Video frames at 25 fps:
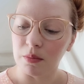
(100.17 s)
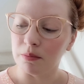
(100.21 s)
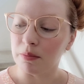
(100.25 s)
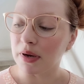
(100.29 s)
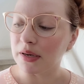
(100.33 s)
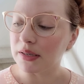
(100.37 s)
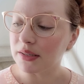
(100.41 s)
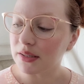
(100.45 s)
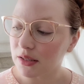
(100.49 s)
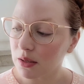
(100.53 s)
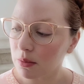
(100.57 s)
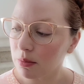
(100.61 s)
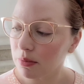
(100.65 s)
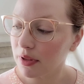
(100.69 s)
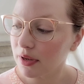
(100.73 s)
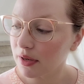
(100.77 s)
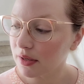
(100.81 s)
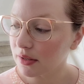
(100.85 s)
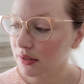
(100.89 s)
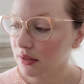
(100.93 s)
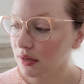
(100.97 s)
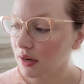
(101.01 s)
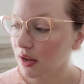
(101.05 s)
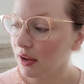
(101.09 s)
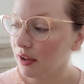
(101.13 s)
my
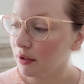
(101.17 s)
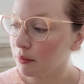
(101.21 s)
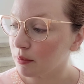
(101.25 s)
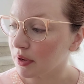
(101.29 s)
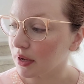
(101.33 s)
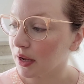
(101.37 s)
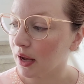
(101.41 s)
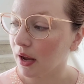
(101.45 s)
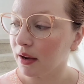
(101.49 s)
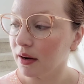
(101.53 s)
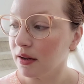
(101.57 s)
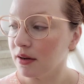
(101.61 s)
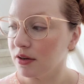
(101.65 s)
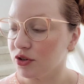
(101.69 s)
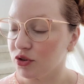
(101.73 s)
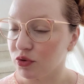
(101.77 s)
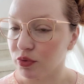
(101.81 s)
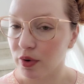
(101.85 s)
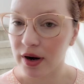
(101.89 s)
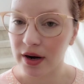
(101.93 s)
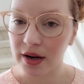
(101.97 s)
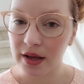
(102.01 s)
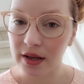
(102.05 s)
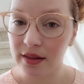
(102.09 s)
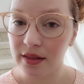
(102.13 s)
siblings and I have been kind of
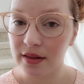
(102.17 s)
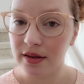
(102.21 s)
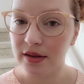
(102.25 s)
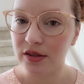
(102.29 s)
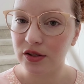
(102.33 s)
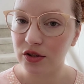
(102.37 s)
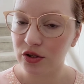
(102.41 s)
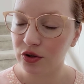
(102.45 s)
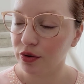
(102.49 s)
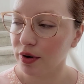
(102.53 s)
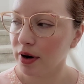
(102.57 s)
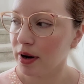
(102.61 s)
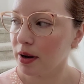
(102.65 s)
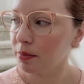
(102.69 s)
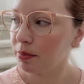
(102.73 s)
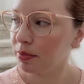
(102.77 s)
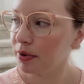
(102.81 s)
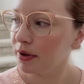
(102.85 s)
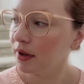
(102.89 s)
dreading this trip.